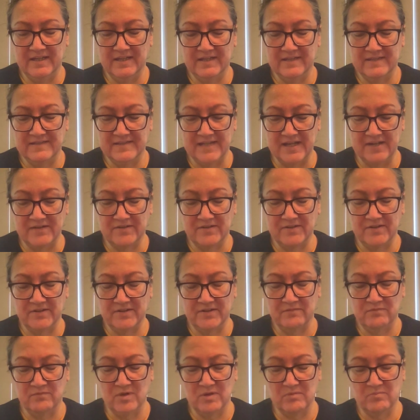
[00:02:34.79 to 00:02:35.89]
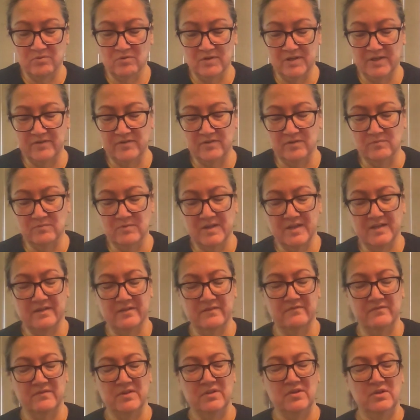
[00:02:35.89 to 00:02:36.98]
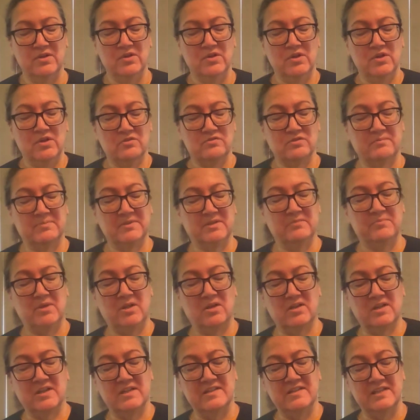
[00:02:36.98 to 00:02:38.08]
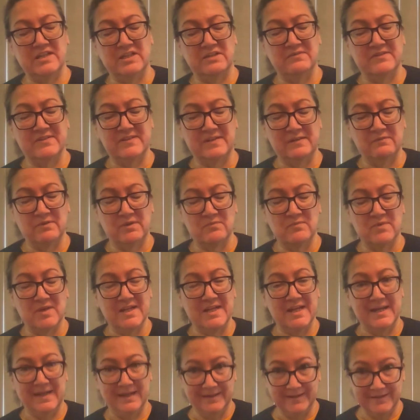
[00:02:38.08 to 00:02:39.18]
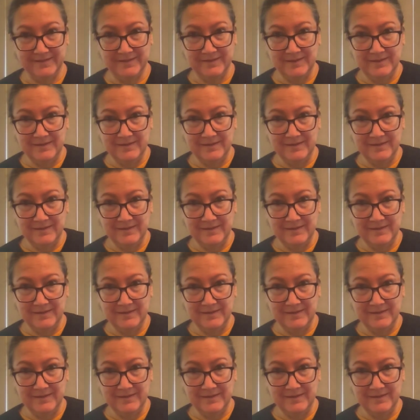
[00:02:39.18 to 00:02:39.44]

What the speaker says: standard 1.21 of dribble a ball continuously with one hand.